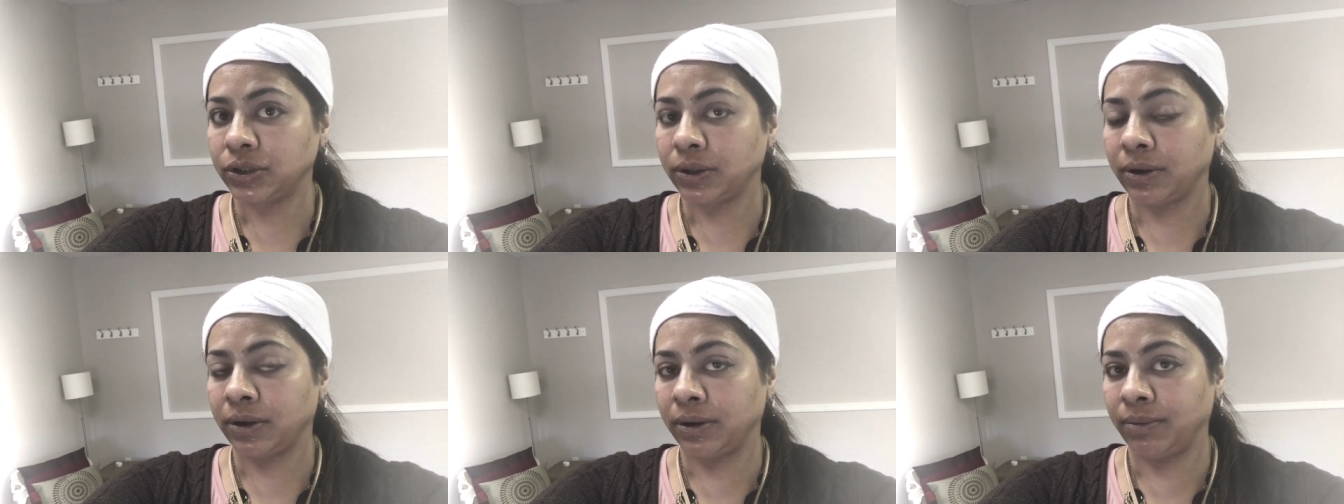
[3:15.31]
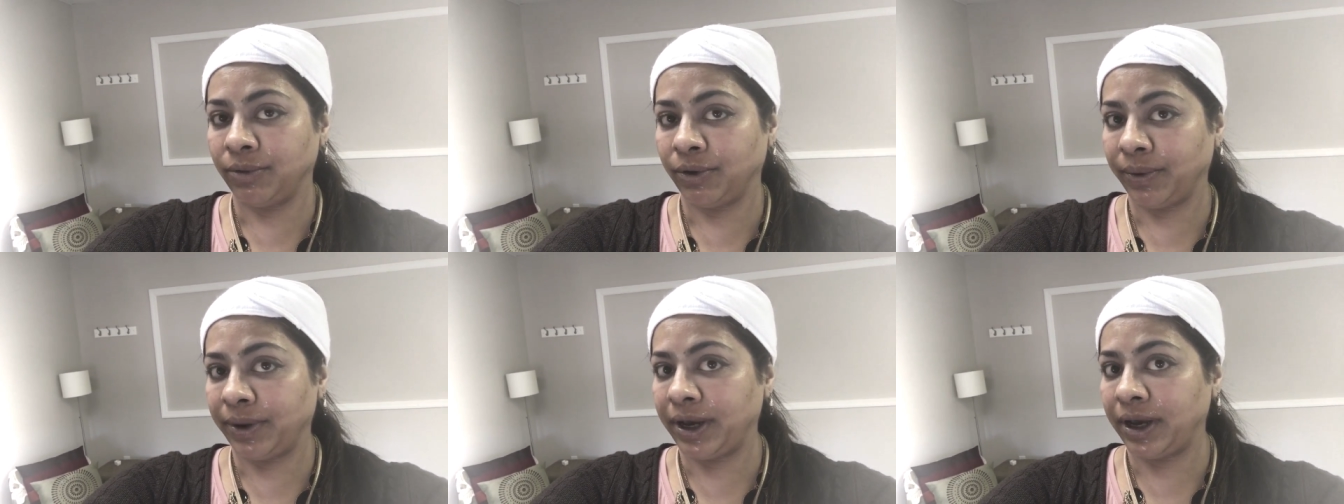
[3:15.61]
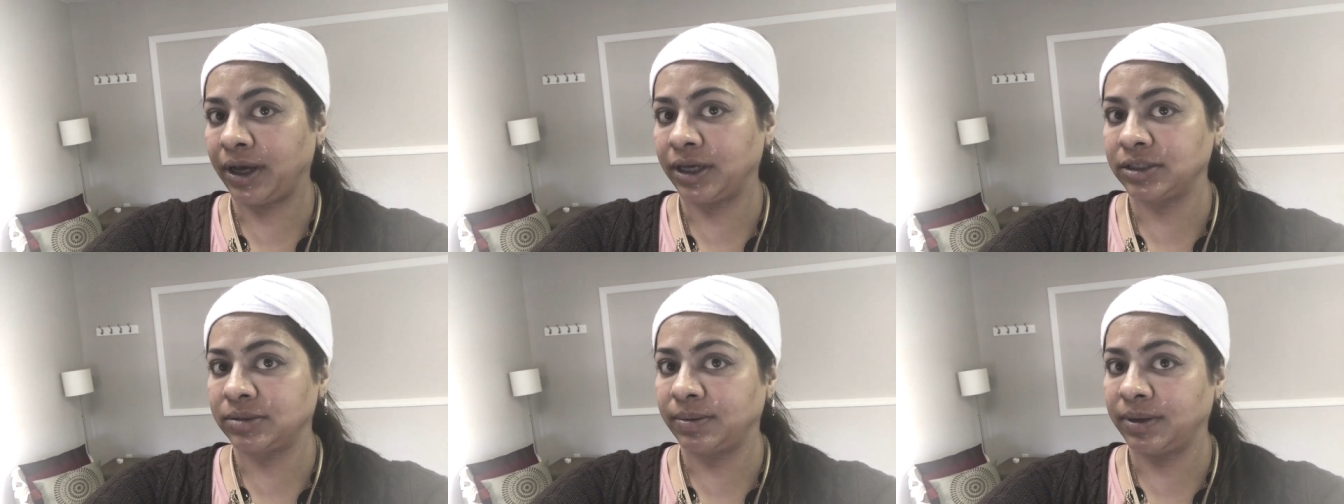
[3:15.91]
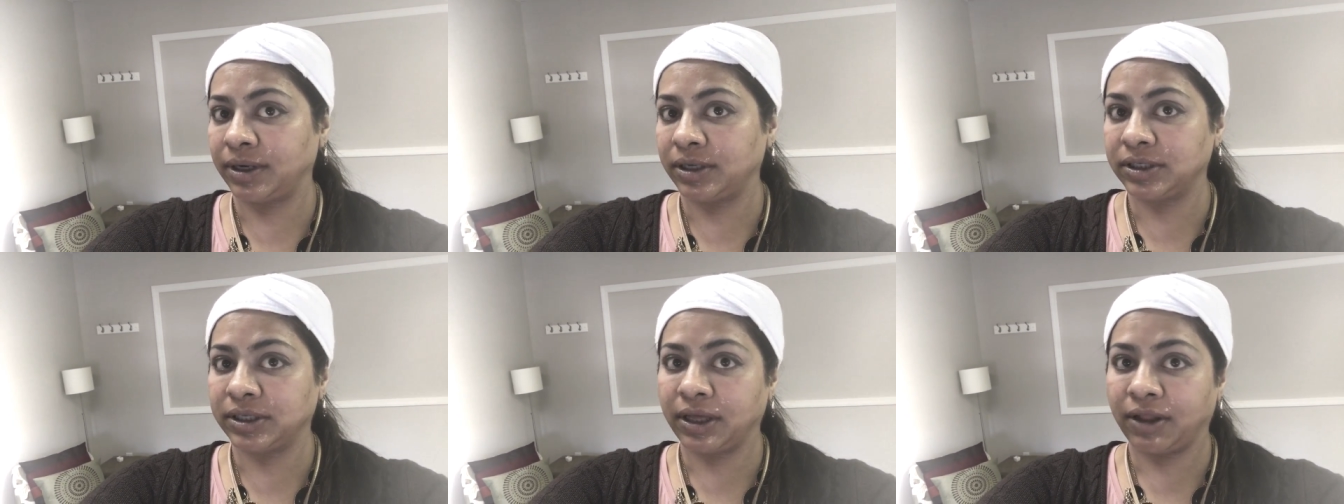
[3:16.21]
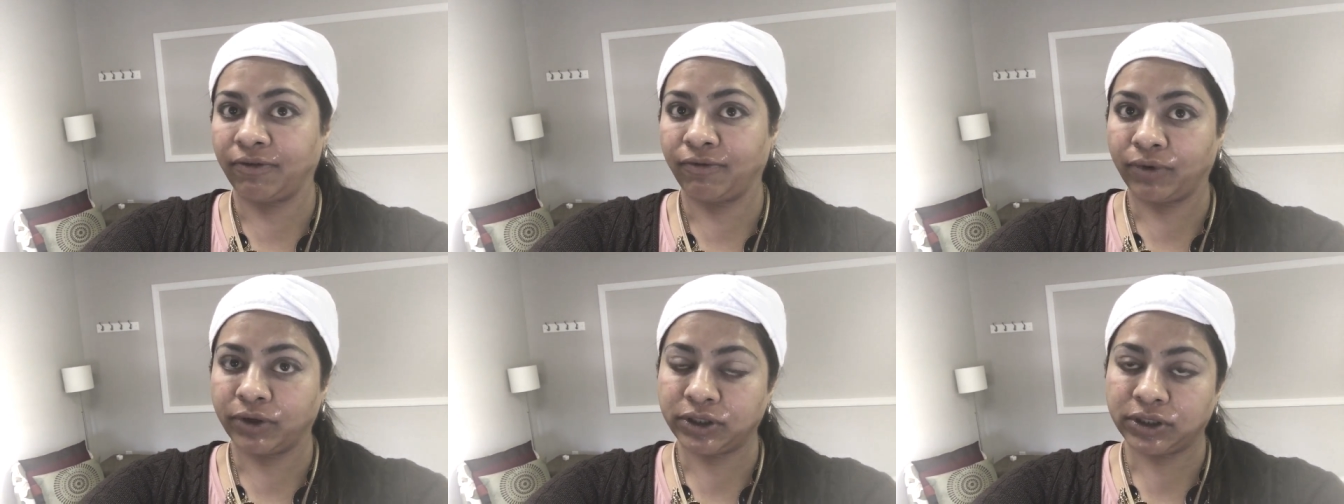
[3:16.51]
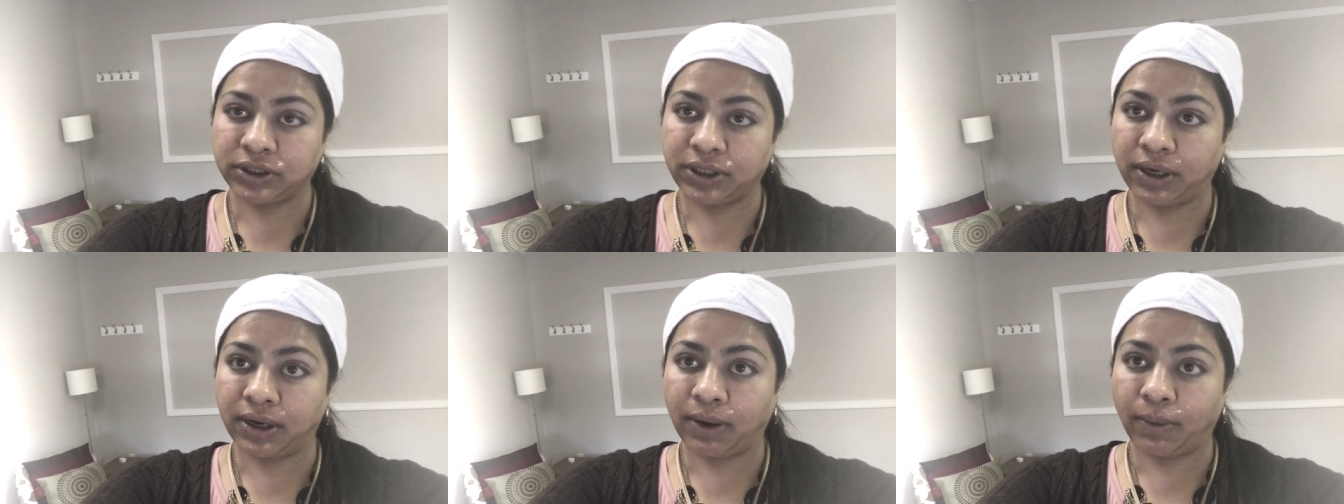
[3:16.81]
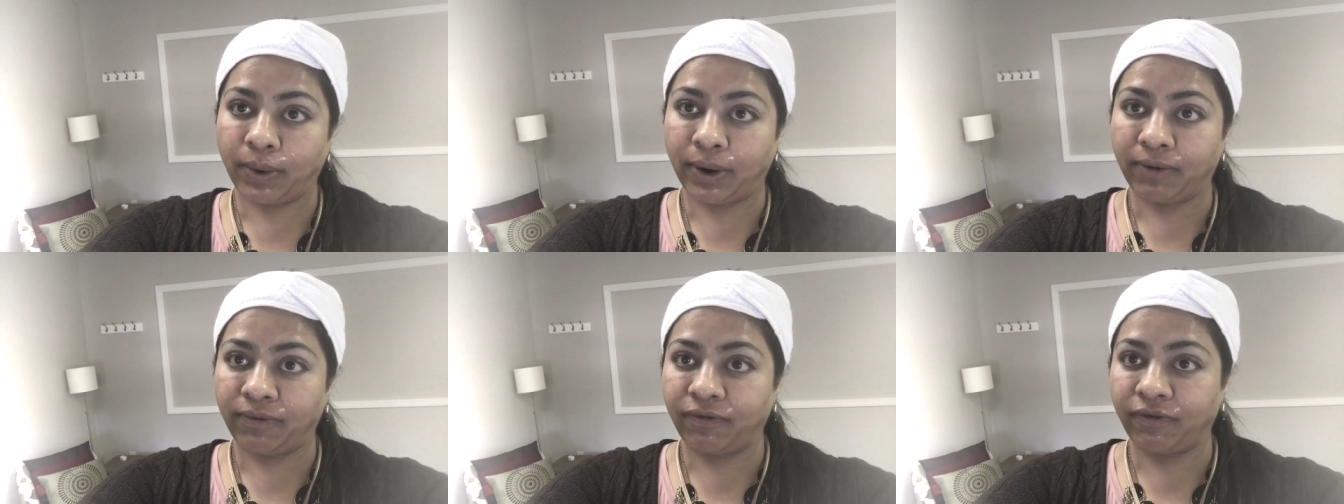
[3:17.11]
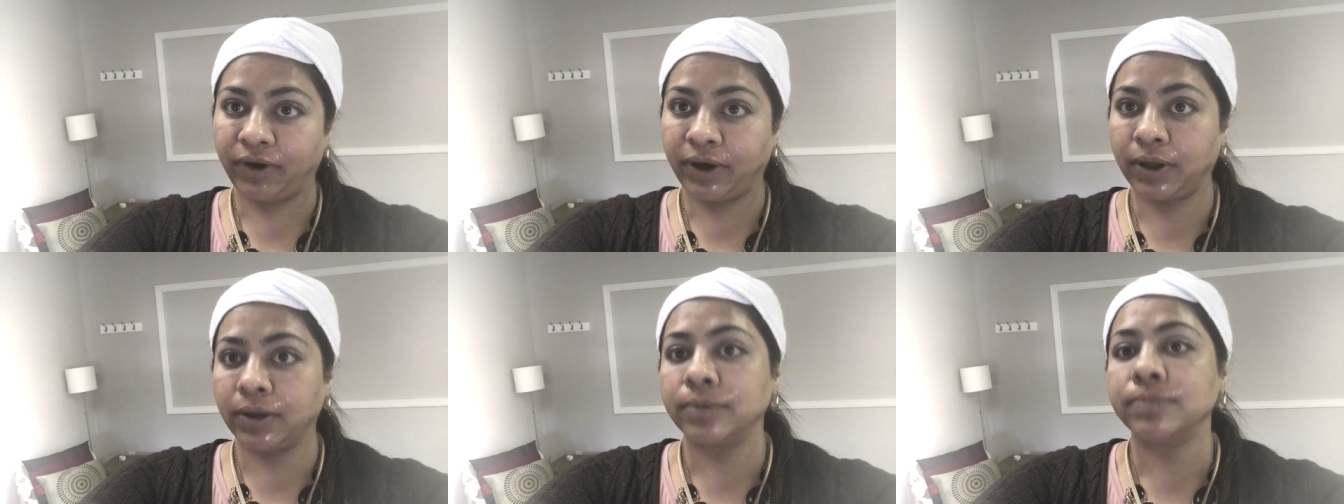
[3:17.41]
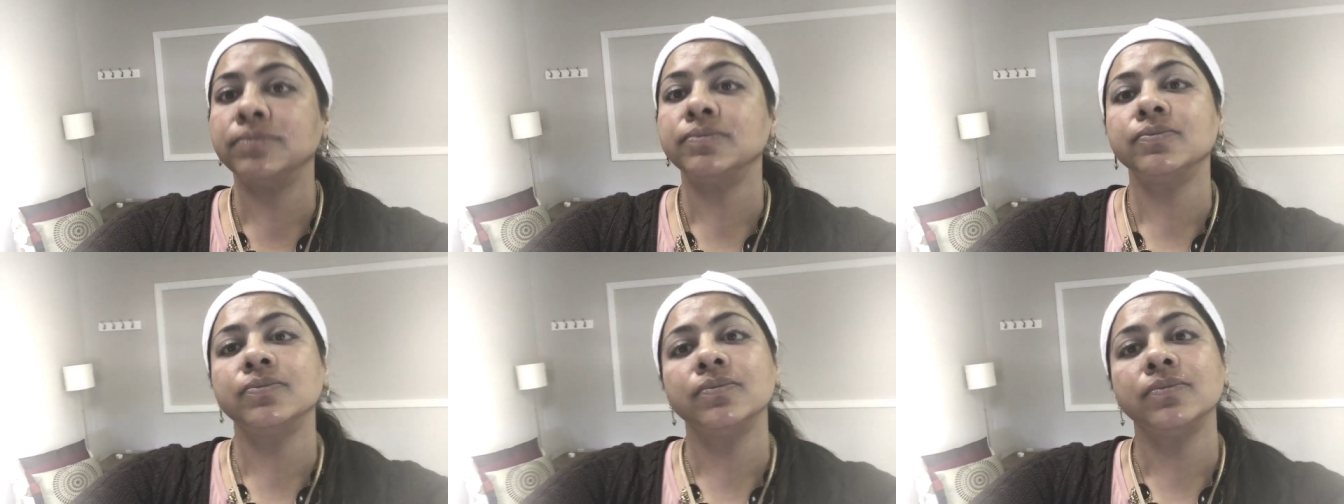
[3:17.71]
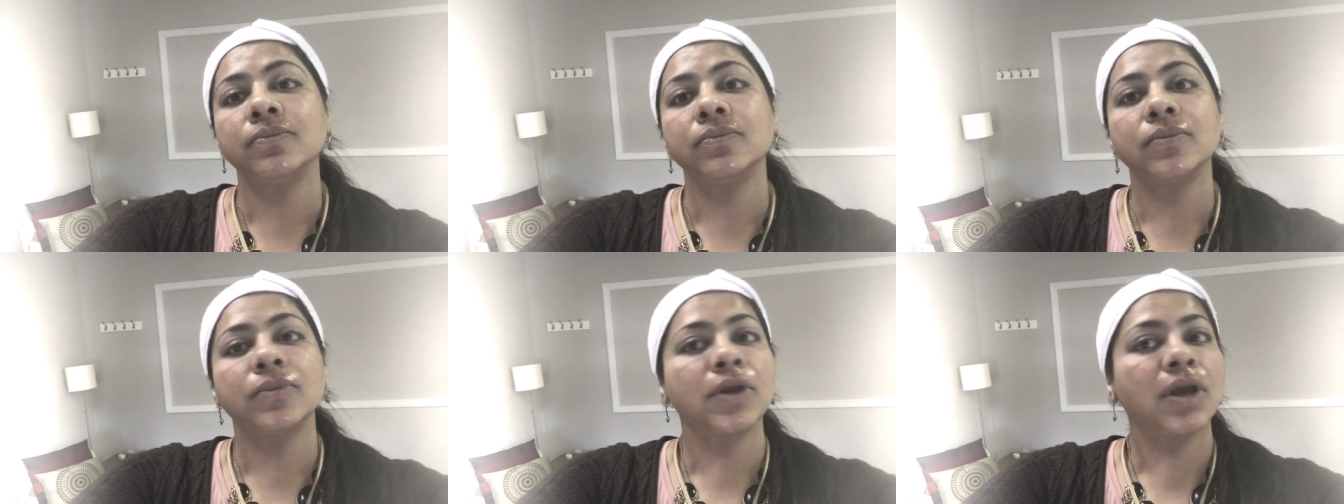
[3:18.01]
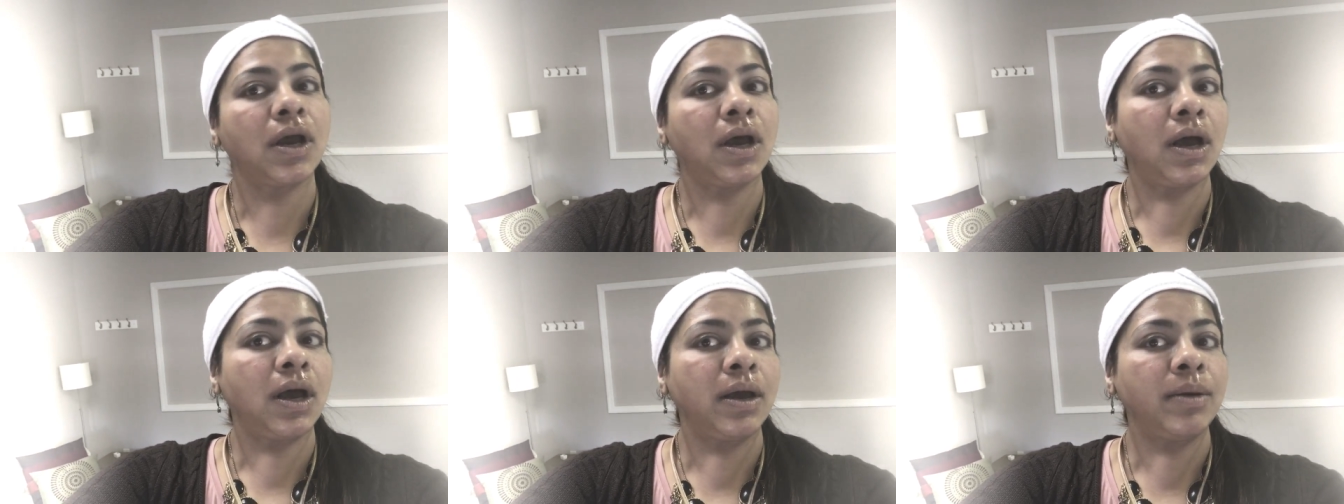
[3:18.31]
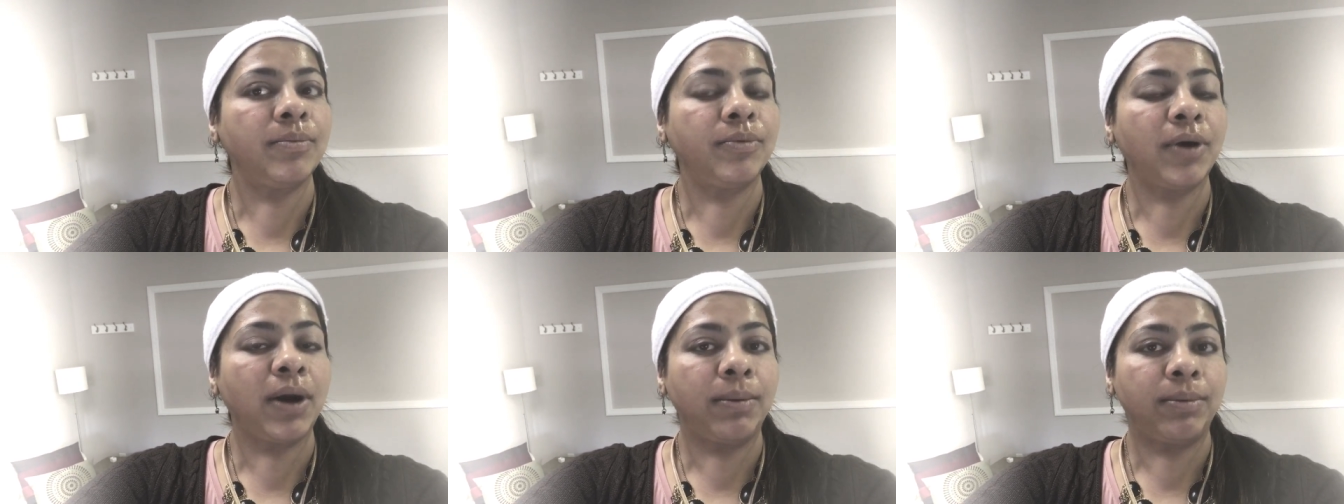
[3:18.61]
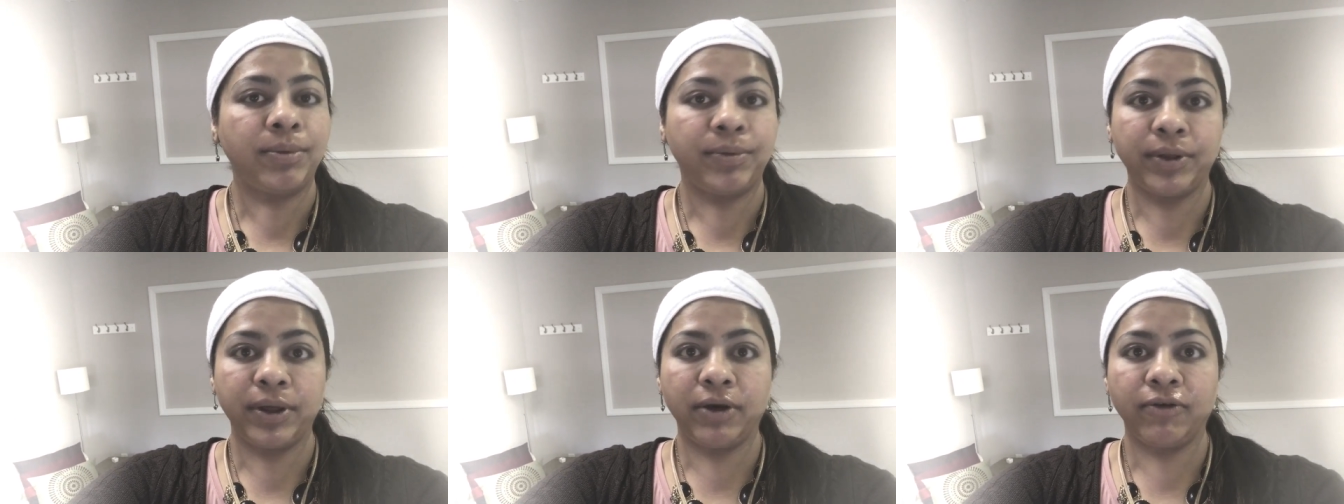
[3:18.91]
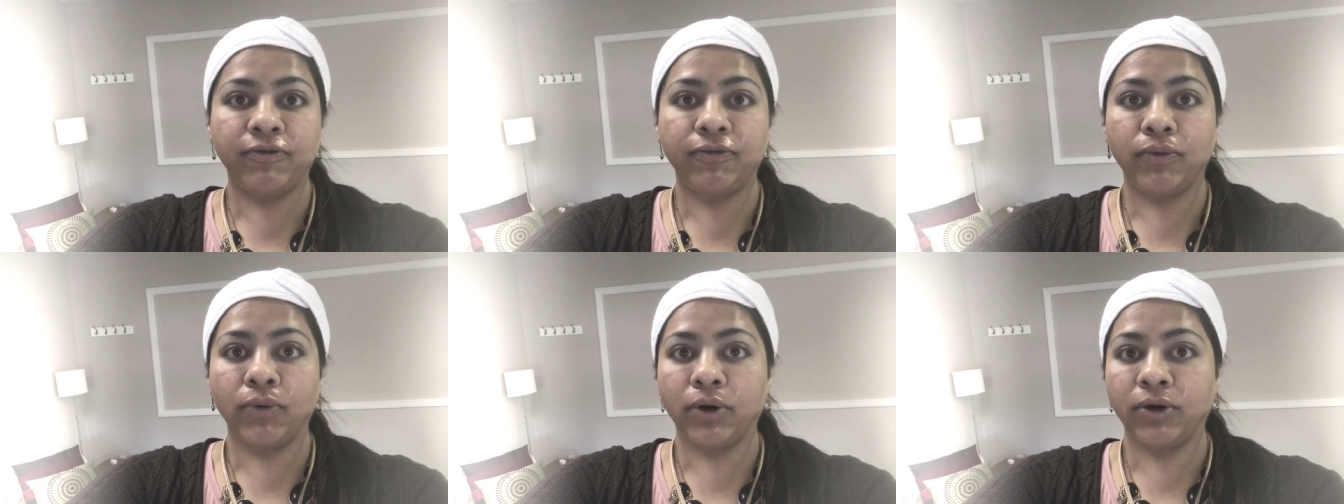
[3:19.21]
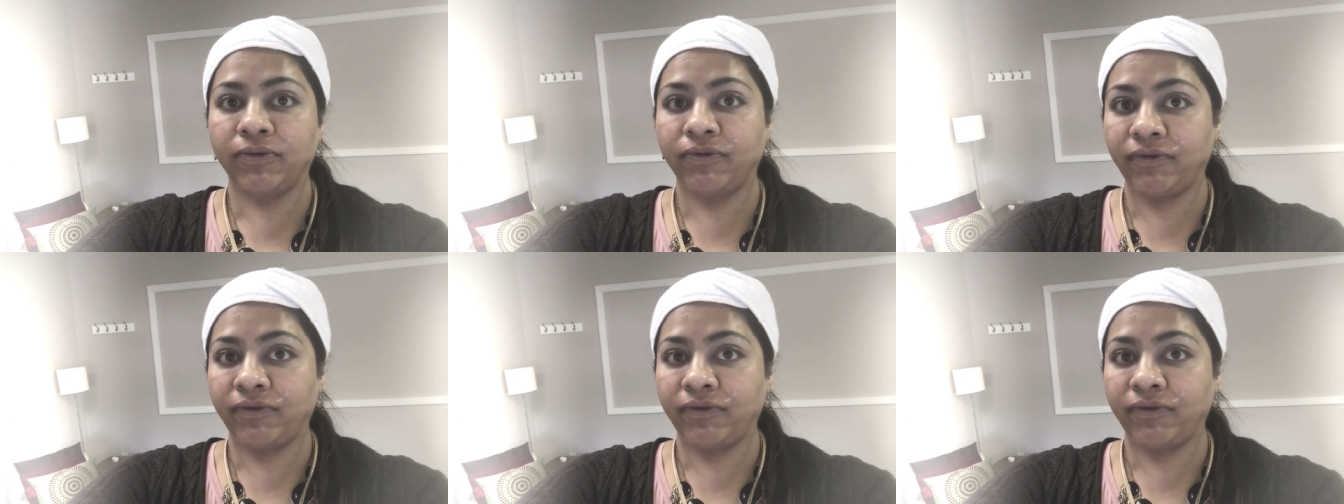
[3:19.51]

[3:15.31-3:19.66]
Uh, Maria asked me on a scale of 1 to 10 how I feel. I'm probably a four to